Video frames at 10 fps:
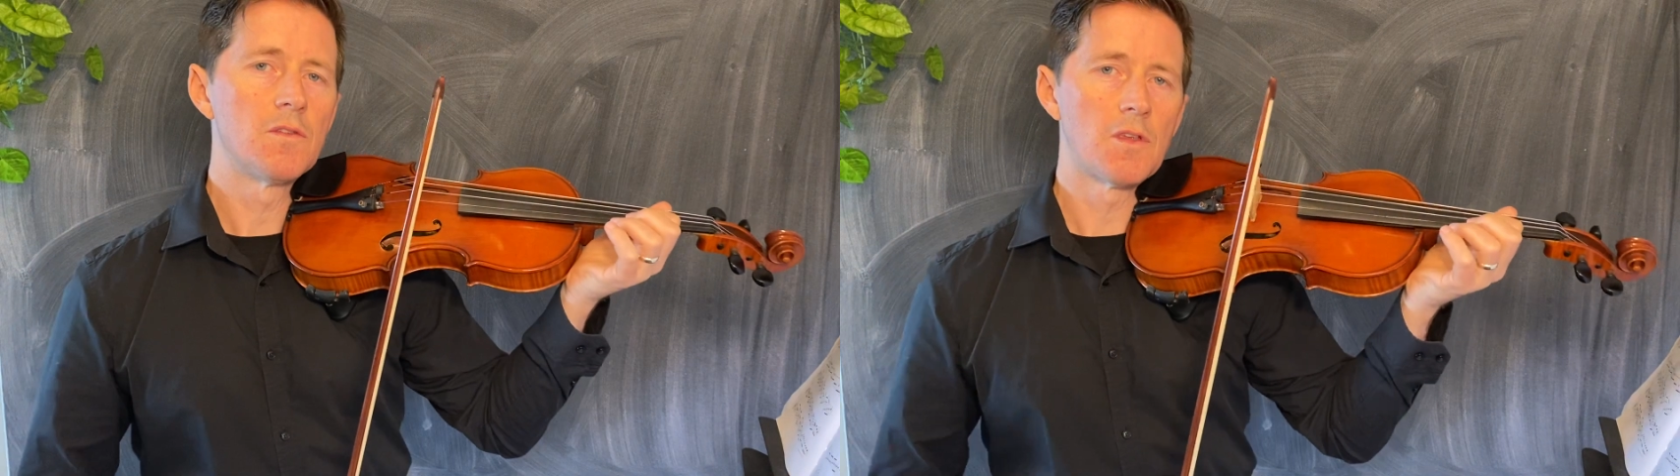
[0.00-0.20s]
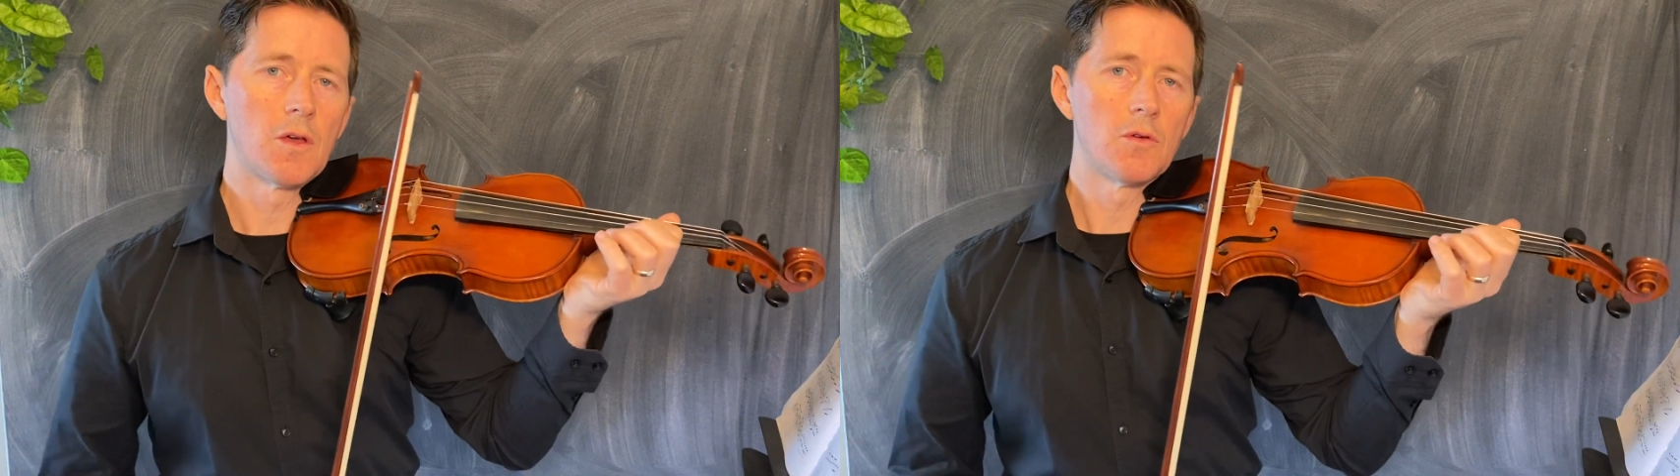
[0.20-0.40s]

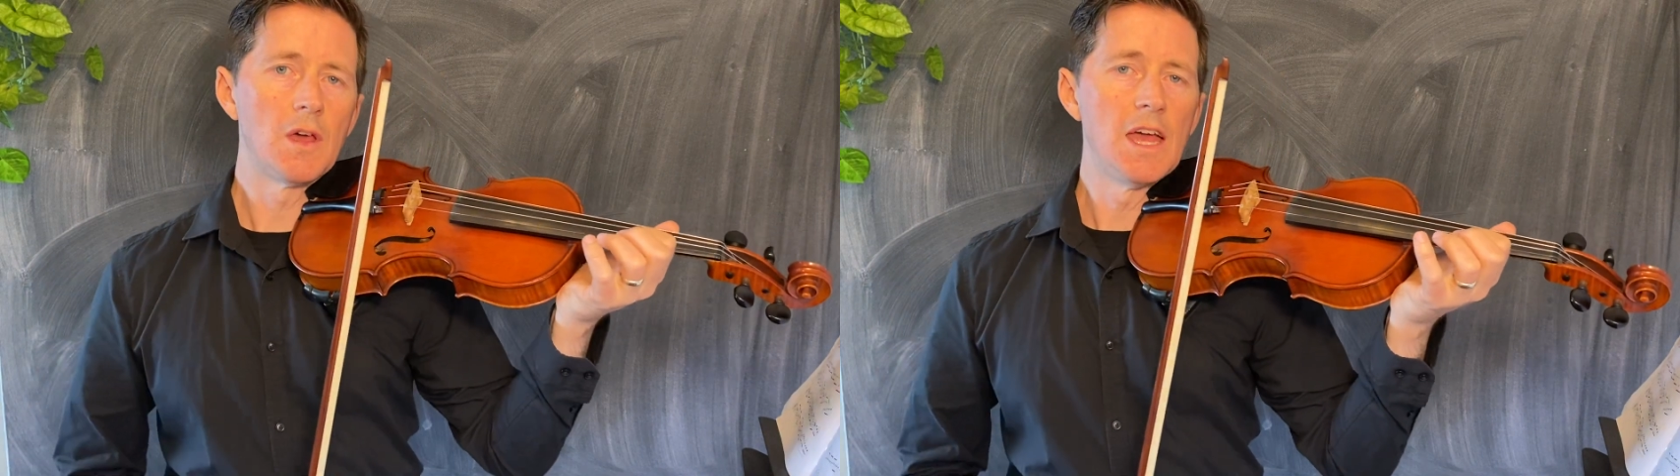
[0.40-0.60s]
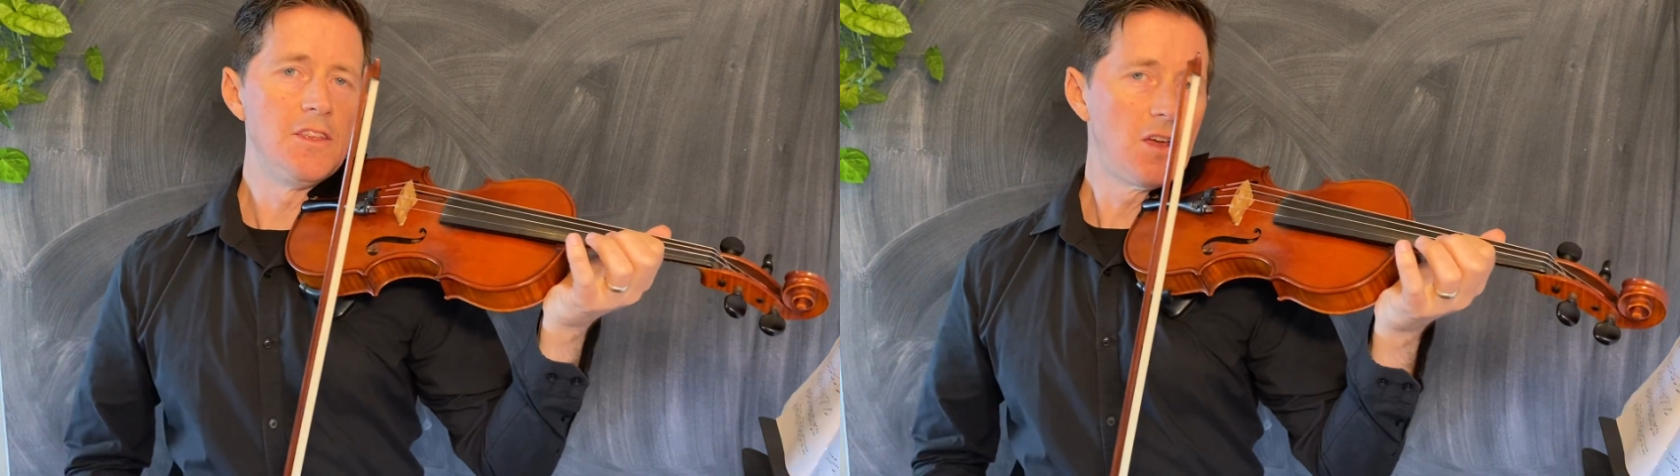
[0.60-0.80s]
So,
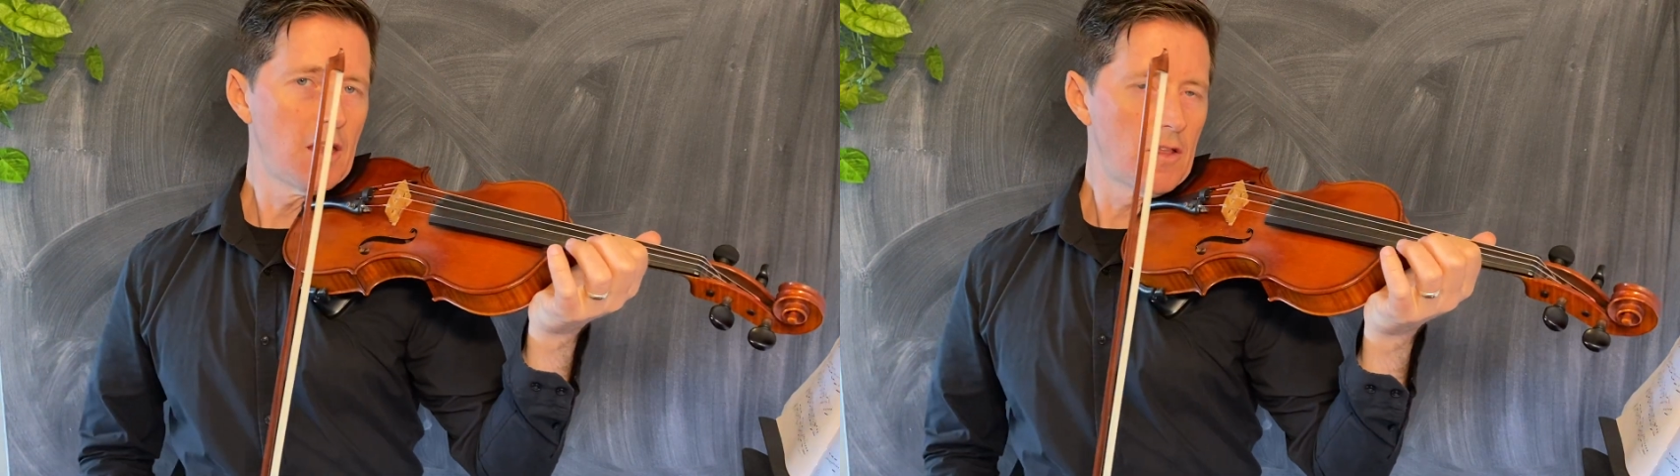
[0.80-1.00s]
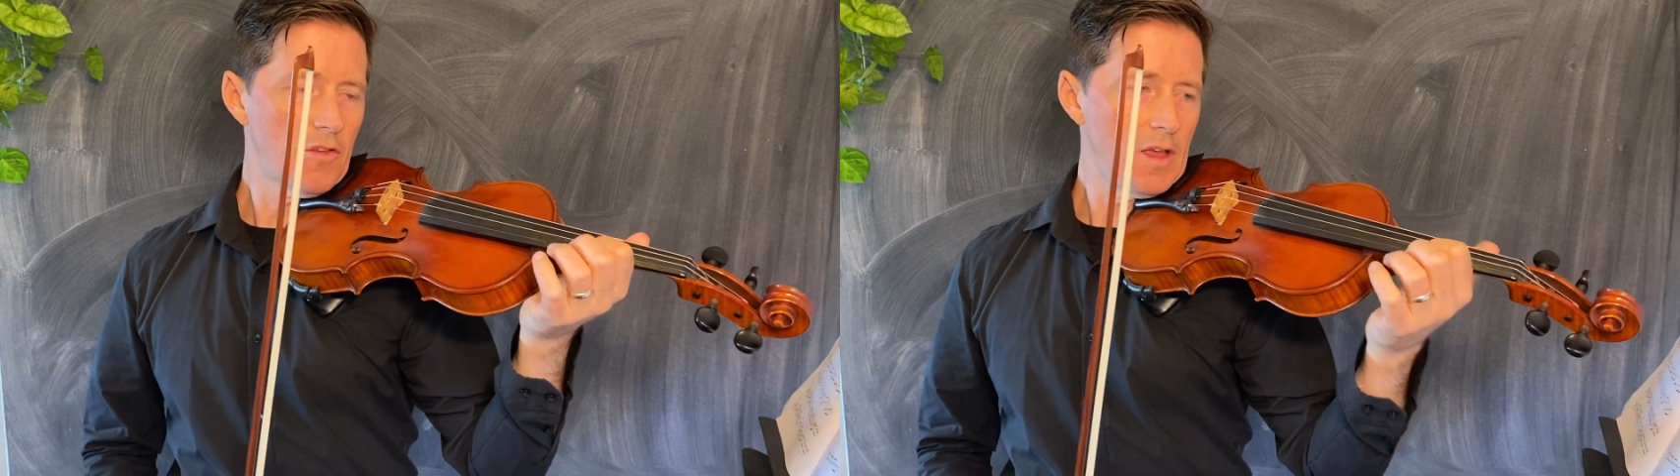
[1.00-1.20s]
and you
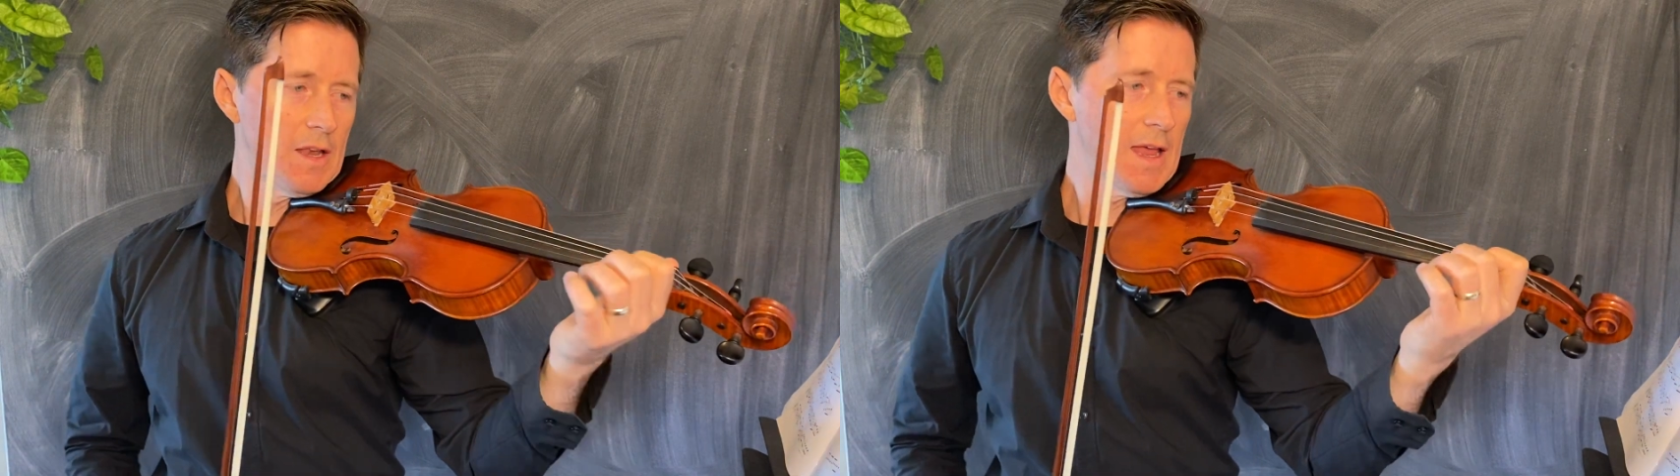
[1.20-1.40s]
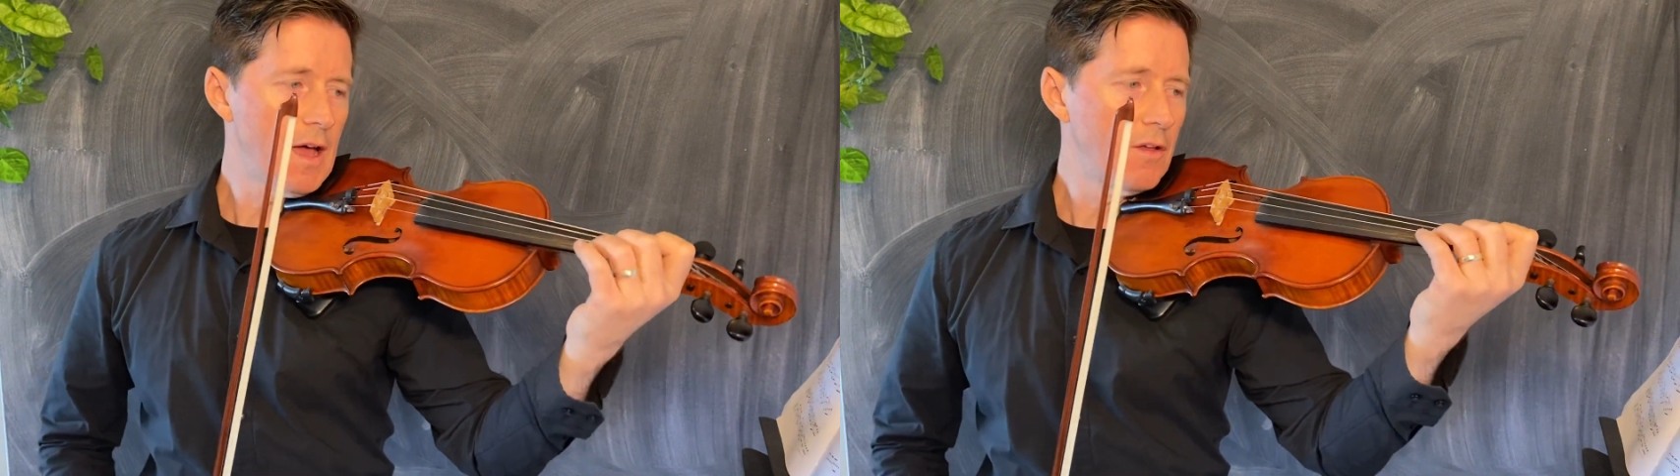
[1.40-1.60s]
can see
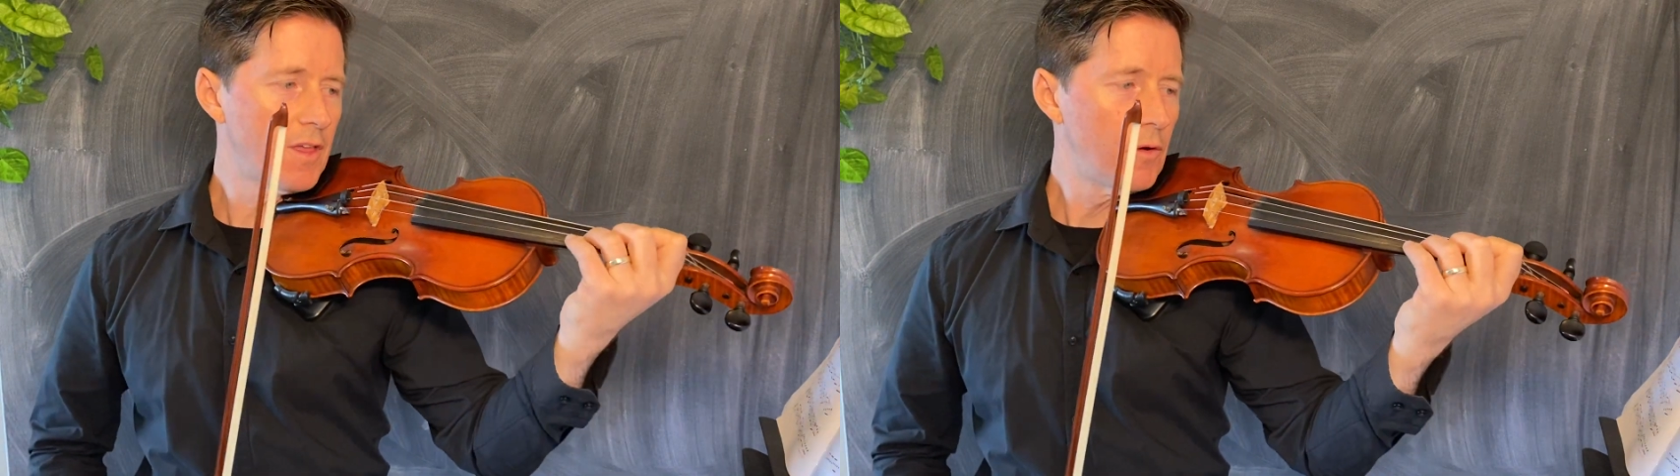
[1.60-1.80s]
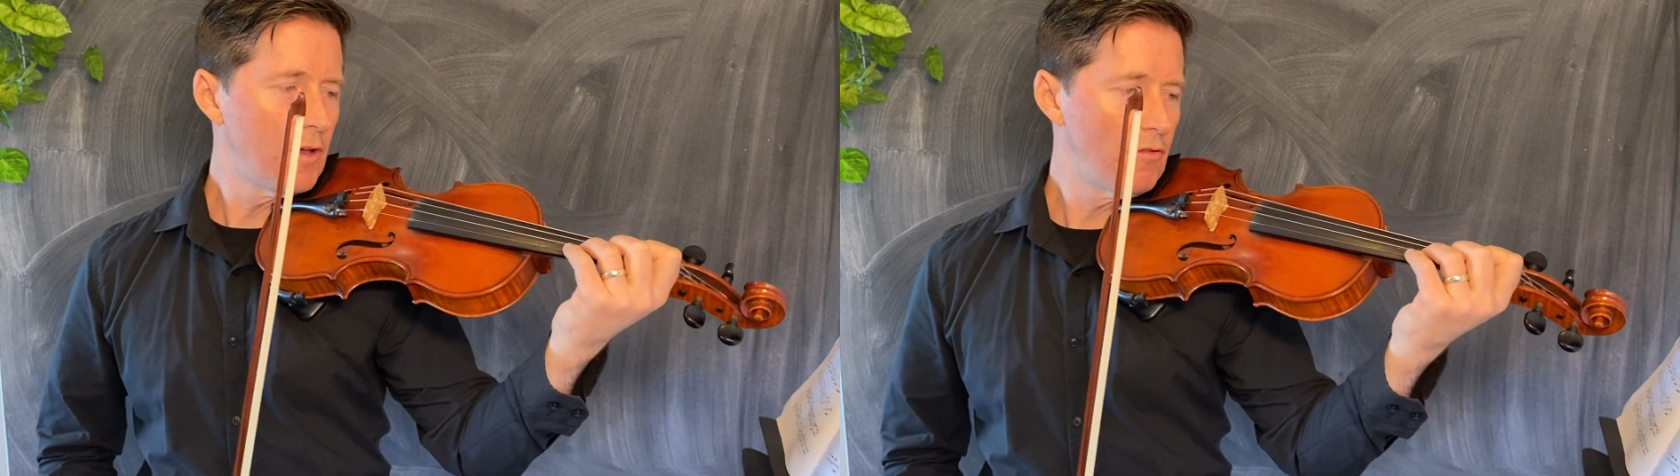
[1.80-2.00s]
now that